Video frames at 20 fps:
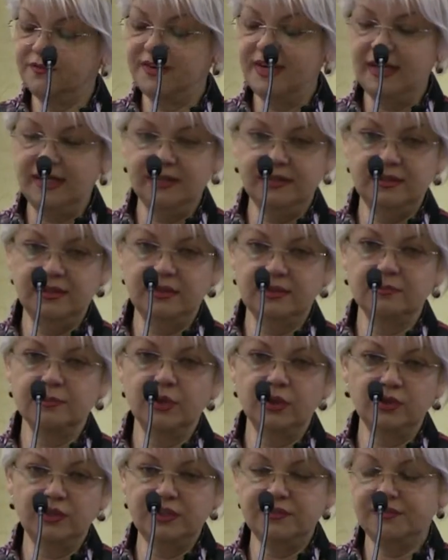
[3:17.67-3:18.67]
fat
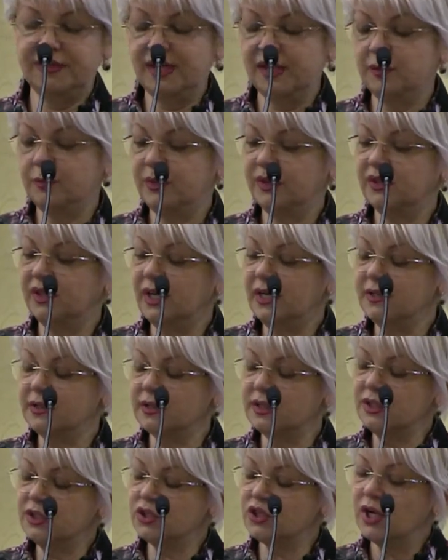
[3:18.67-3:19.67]
body fat
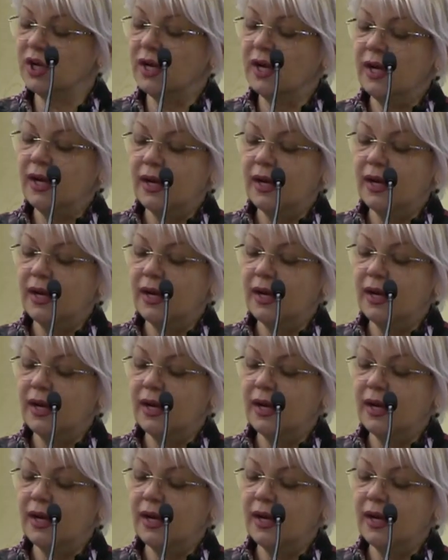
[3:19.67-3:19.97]
percentage